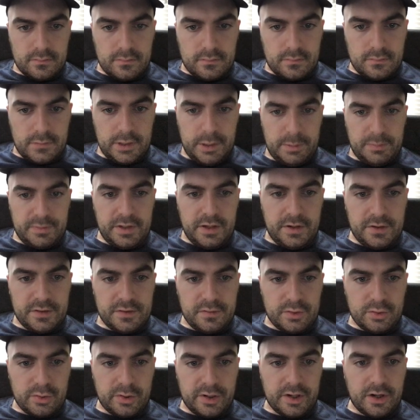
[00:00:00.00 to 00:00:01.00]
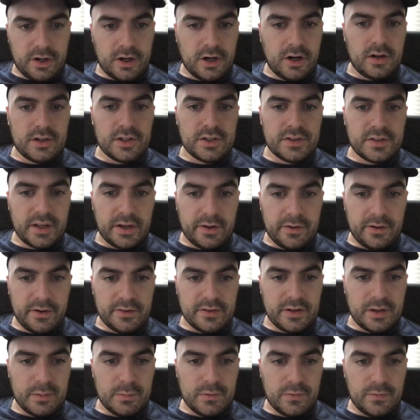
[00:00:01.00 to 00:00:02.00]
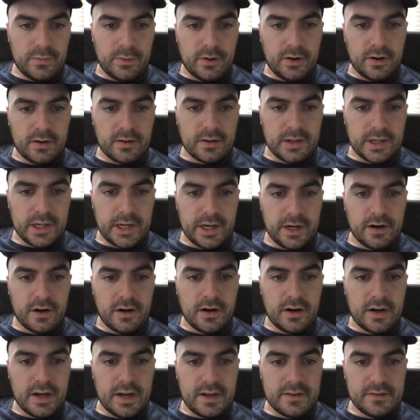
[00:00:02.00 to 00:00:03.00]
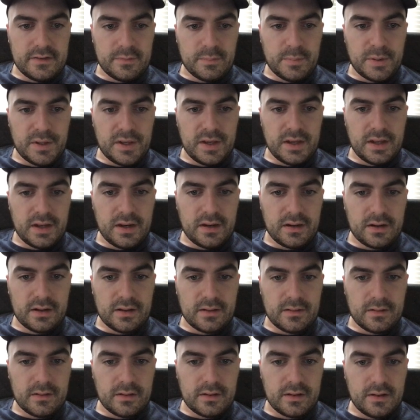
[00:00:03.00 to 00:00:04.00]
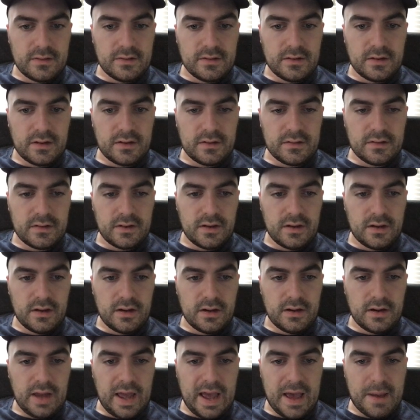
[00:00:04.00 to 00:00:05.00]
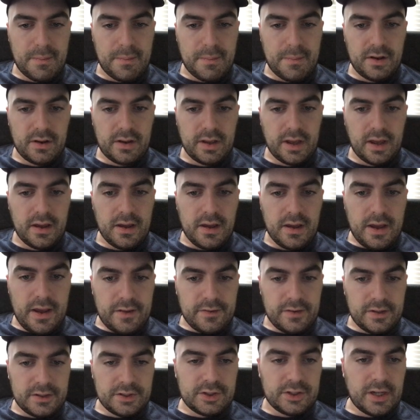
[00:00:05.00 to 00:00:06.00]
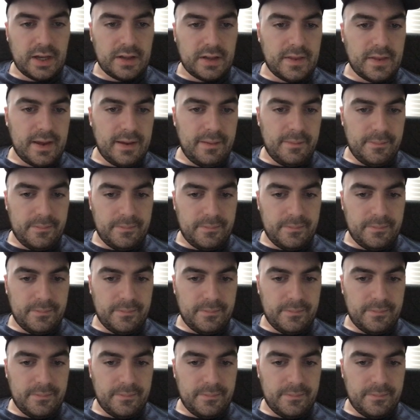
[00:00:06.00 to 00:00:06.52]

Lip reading: Yep, tears of joy and heart, just like we were saying before. And heart eyes is big, and kissing is good, and happy. Okay, so let's check that.